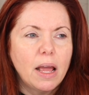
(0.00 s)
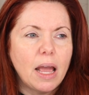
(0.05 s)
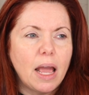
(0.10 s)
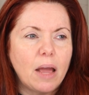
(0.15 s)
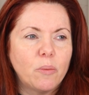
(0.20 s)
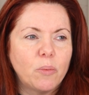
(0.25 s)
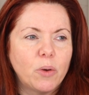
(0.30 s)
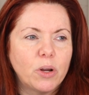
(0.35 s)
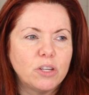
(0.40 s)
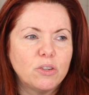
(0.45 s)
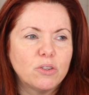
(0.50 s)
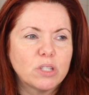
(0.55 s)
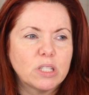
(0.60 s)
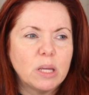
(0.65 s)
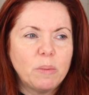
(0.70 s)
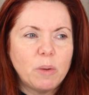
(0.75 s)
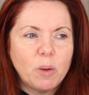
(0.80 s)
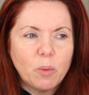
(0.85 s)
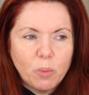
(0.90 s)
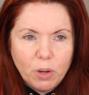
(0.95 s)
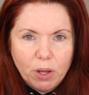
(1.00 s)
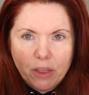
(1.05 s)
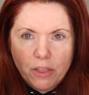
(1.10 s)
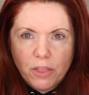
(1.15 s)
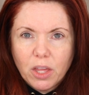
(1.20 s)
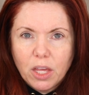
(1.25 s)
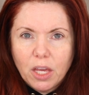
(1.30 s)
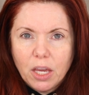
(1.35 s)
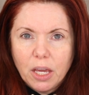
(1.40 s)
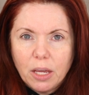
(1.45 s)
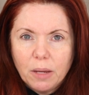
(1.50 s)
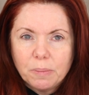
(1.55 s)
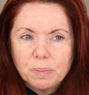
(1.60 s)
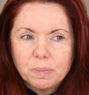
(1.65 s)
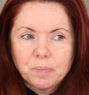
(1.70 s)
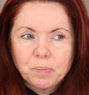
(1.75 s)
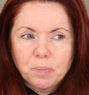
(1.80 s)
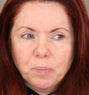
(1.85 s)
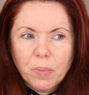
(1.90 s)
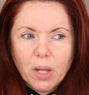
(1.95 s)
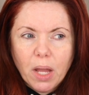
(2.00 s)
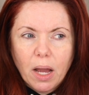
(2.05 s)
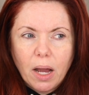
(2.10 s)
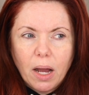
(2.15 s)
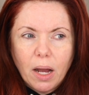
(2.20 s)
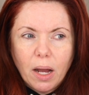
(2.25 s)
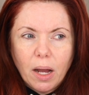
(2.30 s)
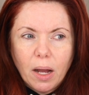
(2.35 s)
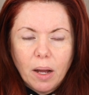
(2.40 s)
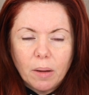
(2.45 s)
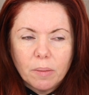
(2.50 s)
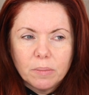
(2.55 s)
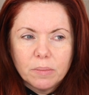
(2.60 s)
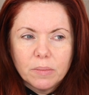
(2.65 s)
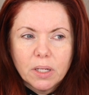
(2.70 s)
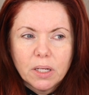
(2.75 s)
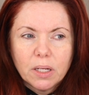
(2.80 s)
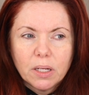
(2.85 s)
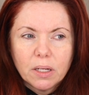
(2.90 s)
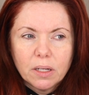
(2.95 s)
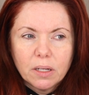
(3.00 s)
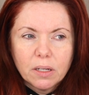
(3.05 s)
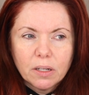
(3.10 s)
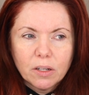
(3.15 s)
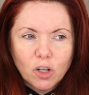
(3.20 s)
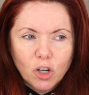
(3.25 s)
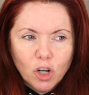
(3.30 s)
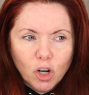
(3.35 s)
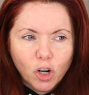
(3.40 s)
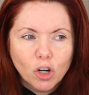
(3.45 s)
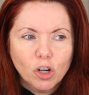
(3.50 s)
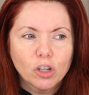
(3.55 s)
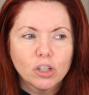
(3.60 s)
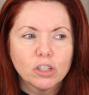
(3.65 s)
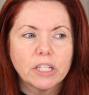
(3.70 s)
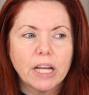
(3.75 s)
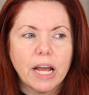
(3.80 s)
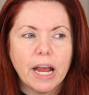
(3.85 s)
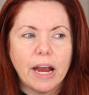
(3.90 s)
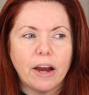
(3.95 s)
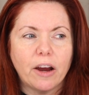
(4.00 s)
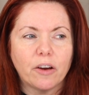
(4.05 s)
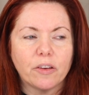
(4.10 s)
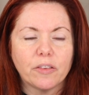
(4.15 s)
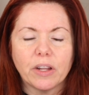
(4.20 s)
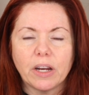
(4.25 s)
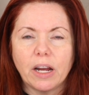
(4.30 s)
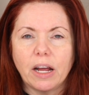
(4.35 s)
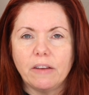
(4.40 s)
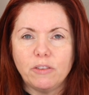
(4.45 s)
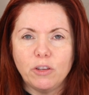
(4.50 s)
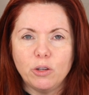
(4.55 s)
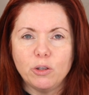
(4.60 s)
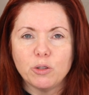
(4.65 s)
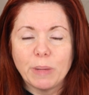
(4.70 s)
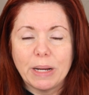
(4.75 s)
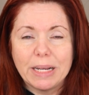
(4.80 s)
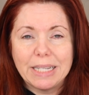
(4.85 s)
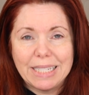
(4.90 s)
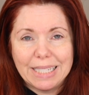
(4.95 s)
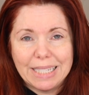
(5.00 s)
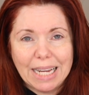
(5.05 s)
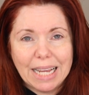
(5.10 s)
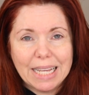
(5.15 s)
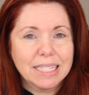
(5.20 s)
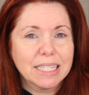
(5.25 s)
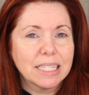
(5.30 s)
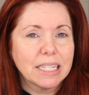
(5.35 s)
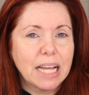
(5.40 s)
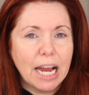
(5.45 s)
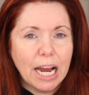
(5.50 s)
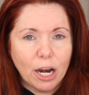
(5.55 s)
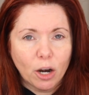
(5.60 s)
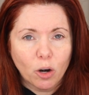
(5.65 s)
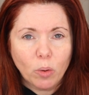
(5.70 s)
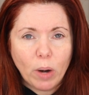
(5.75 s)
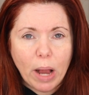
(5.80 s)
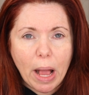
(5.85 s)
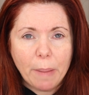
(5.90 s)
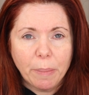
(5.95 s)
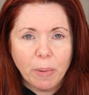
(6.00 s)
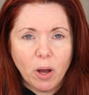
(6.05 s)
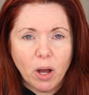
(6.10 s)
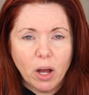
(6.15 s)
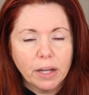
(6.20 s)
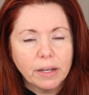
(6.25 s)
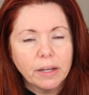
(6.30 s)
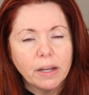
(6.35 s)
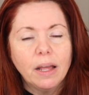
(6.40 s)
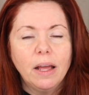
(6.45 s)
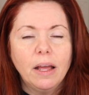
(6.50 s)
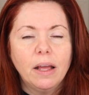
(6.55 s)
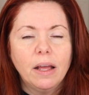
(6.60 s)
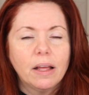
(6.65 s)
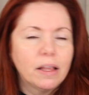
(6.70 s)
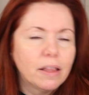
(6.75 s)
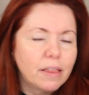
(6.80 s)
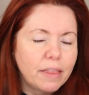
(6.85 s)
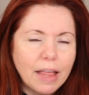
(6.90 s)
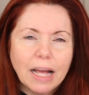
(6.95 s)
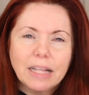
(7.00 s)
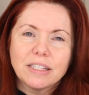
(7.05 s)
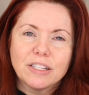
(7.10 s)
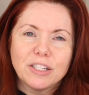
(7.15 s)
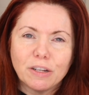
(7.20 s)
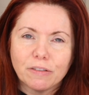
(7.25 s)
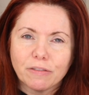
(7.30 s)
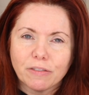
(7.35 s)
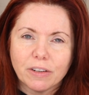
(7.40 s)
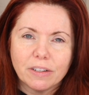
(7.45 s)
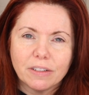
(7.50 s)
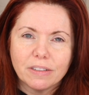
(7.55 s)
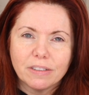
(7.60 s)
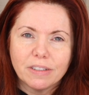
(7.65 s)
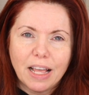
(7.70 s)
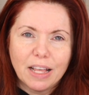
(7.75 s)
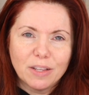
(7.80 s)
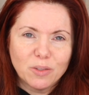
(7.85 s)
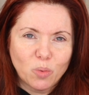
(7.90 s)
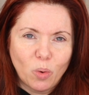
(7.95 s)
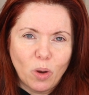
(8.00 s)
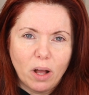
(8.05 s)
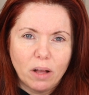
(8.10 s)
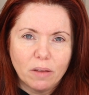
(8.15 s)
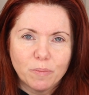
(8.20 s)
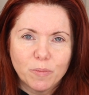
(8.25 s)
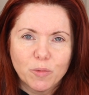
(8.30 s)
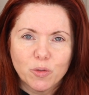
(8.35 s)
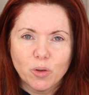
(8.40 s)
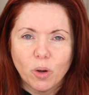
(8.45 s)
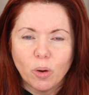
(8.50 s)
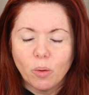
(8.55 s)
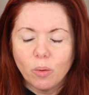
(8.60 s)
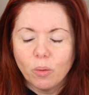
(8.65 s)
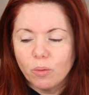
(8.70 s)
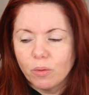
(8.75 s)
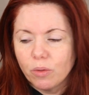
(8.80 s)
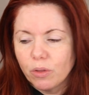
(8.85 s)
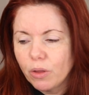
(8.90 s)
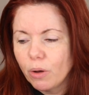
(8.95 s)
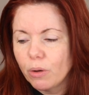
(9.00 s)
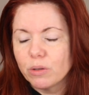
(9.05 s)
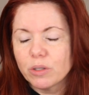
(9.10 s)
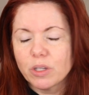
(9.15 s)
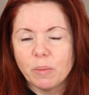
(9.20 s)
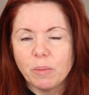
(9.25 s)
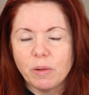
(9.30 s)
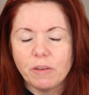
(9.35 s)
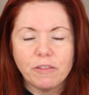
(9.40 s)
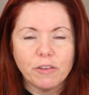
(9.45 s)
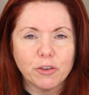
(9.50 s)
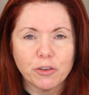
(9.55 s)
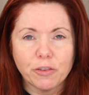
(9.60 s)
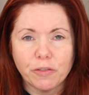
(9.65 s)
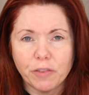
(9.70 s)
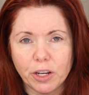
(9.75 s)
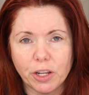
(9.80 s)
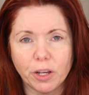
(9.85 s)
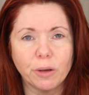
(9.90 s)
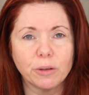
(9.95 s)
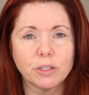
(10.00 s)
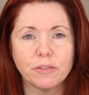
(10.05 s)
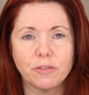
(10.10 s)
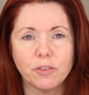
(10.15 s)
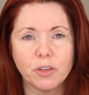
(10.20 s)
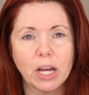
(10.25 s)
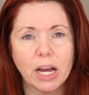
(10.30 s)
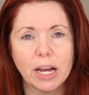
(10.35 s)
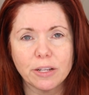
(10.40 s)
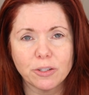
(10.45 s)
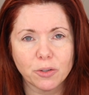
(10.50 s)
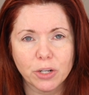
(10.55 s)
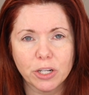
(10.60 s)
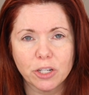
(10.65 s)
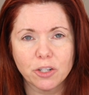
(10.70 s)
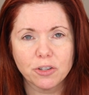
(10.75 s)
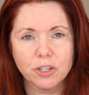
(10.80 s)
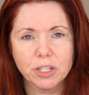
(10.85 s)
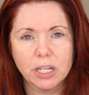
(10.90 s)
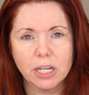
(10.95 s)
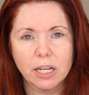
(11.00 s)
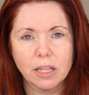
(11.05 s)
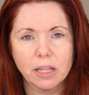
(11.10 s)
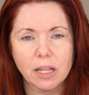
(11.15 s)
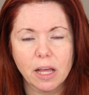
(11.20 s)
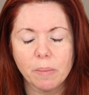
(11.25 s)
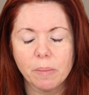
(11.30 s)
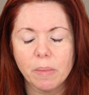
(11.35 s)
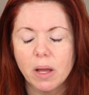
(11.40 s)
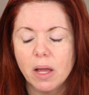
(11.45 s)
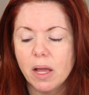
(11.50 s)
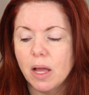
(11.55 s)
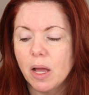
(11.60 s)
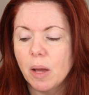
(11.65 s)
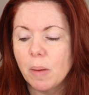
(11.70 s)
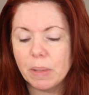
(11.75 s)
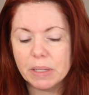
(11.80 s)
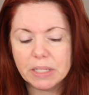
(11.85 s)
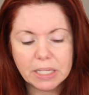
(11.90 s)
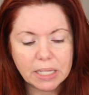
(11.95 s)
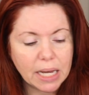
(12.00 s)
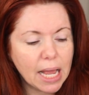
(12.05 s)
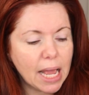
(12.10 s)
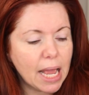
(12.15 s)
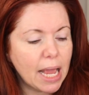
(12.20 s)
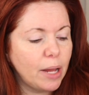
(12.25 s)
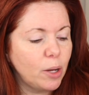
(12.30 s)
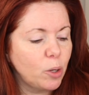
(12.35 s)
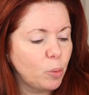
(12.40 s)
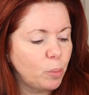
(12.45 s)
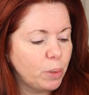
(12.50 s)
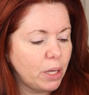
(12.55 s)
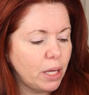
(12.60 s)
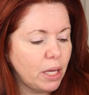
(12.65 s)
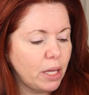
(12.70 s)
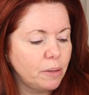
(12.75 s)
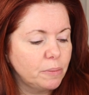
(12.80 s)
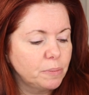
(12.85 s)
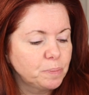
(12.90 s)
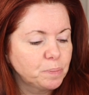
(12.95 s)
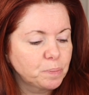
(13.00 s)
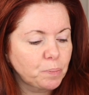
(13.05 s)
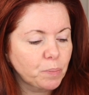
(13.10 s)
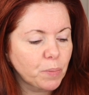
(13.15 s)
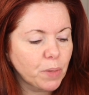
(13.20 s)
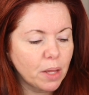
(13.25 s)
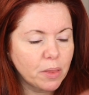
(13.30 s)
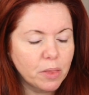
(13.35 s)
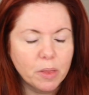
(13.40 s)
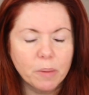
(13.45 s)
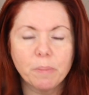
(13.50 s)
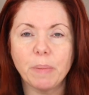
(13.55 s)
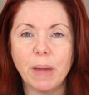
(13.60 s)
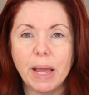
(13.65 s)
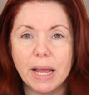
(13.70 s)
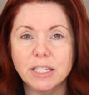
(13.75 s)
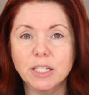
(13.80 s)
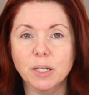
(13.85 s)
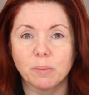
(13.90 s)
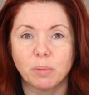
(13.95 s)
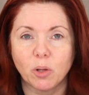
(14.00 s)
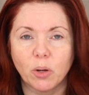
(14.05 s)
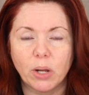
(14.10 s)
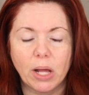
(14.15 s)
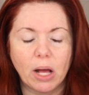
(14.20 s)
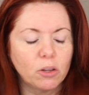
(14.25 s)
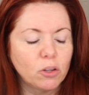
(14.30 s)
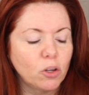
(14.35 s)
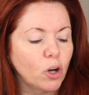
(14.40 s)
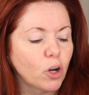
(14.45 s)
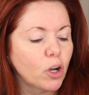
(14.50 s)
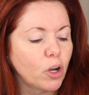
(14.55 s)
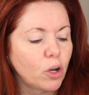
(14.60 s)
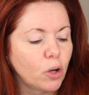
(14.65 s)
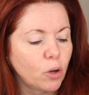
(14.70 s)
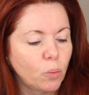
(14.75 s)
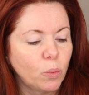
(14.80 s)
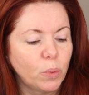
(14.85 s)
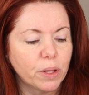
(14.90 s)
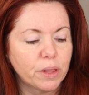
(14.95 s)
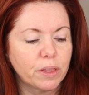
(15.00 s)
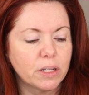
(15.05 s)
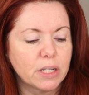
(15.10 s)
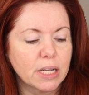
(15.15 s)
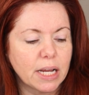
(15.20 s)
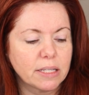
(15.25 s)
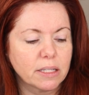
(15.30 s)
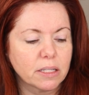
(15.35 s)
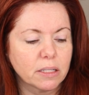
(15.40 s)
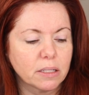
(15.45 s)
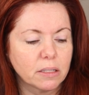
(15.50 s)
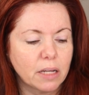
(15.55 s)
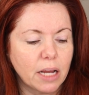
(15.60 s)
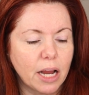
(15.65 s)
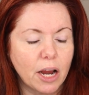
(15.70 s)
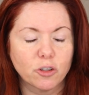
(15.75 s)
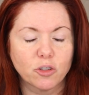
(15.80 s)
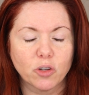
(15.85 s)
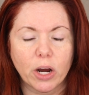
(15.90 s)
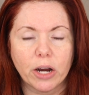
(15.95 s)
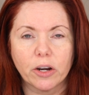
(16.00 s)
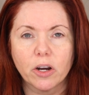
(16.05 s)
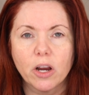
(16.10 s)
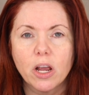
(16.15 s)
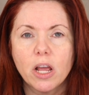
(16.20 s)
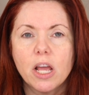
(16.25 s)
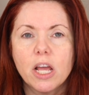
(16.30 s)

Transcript: And when you see me with the curled hair that I've used my Dyson Airwrap on, that's different as well. So those can be future videos if you guys are interested in them. But today it'll be the basic blown out look with the Dyson hairdryer.